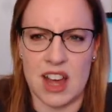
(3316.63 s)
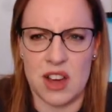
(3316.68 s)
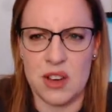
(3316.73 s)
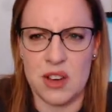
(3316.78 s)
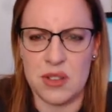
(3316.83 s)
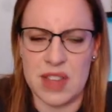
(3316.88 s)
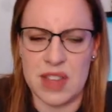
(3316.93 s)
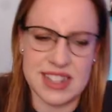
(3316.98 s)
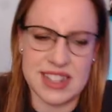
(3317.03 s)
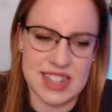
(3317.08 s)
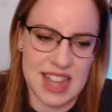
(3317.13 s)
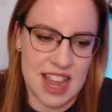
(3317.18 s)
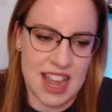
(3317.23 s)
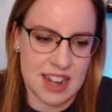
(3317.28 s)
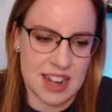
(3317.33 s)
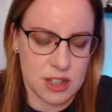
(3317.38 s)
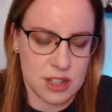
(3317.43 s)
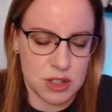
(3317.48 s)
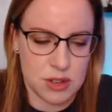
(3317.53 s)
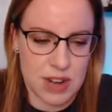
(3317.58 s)
oh, that's
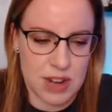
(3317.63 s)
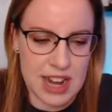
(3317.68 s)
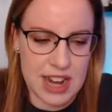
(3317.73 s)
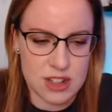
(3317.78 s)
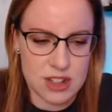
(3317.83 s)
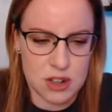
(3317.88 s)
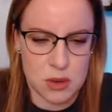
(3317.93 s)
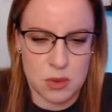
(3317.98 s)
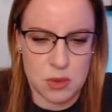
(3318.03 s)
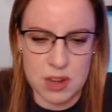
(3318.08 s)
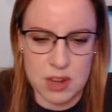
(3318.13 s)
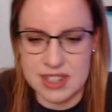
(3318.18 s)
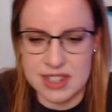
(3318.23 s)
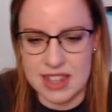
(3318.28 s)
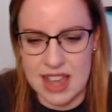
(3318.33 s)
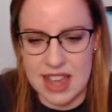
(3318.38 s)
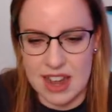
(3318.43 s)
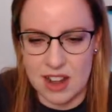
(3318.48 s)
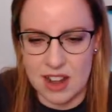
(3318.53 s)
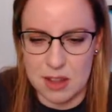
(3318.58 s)
kind of strange, or what's
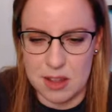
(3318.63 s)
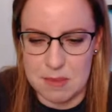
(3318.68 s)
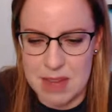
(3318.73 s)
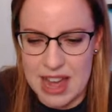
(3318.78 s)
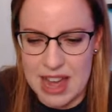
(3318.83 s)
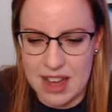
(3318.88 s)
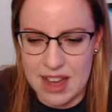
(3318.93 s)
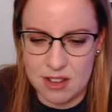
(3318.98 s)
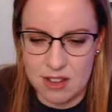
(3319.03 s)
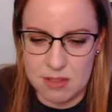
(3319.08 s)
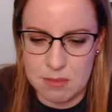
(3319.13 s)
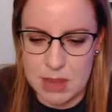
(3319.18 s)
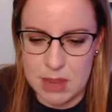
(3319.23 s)
that all about?